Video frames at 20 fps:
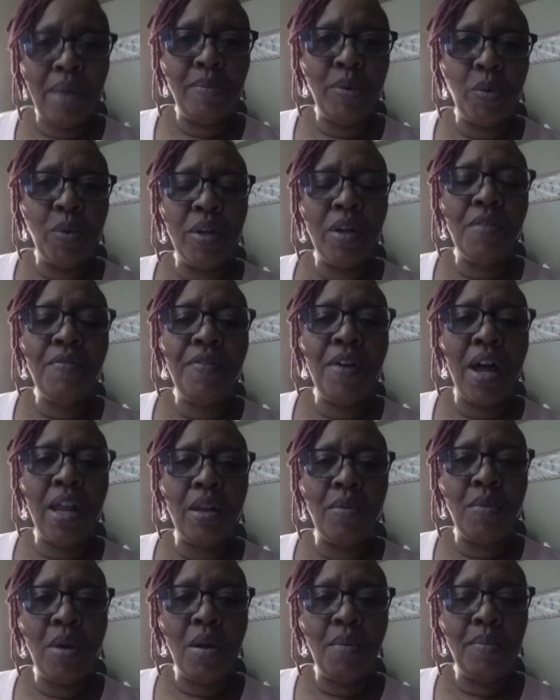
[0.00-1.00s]
I'm doing a
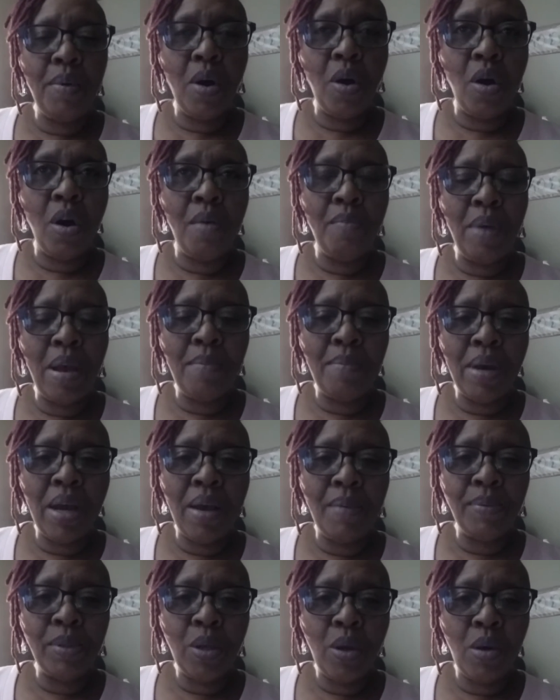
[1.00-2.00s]
follow up on my
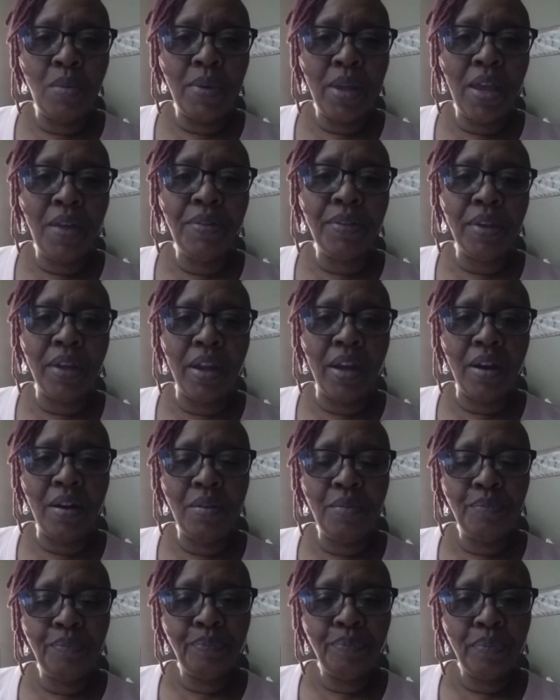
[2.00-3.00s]
mom's home health
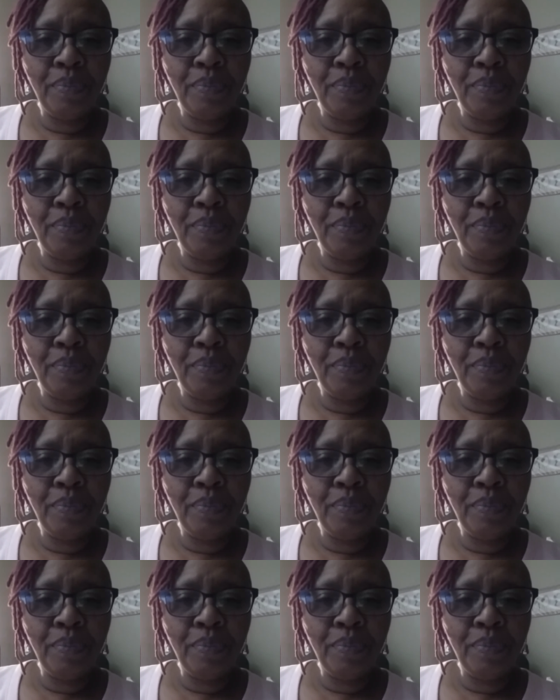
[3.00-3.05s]
care.